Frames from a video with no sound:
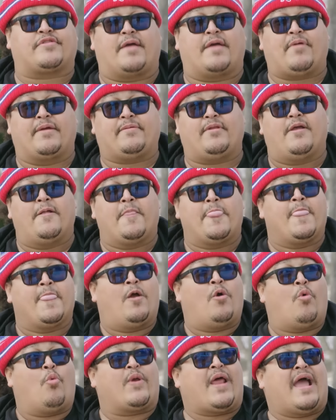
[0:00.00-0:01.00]
I mean,
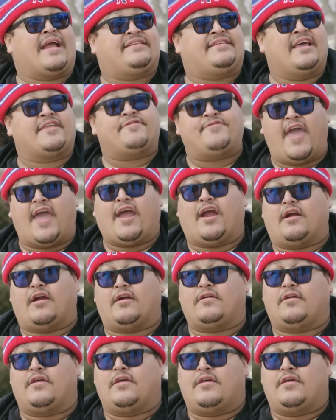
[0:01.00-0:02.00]
what I did
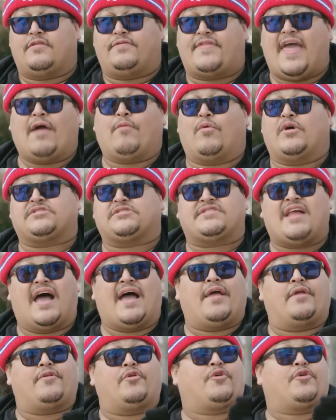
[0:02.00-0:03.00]
there, that was
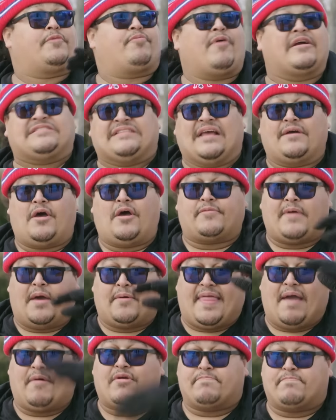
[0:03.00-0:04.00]
not the president.
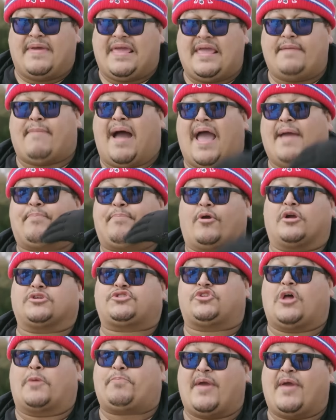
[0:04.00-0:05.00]
That was me, my
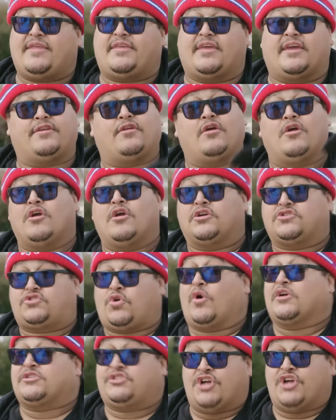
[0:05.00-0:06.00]
personal opinion
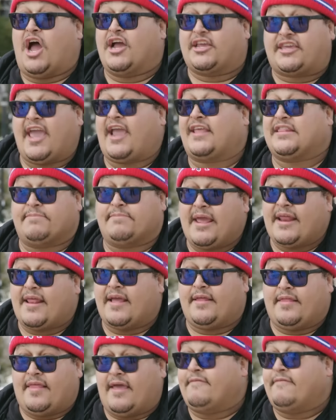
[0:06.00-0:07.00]
towards John King and the
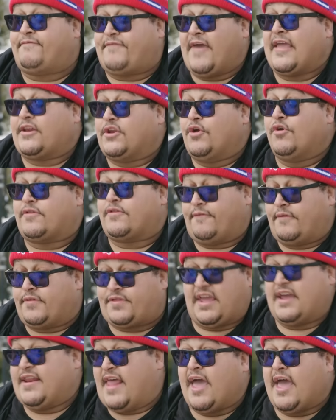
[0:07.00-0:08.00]
media and fake news
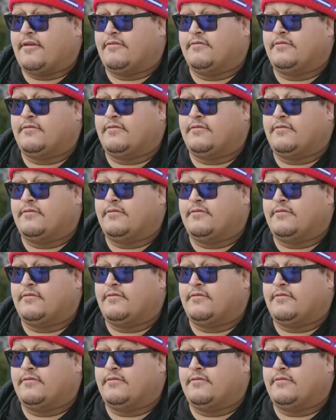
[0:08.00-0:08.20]
CNN.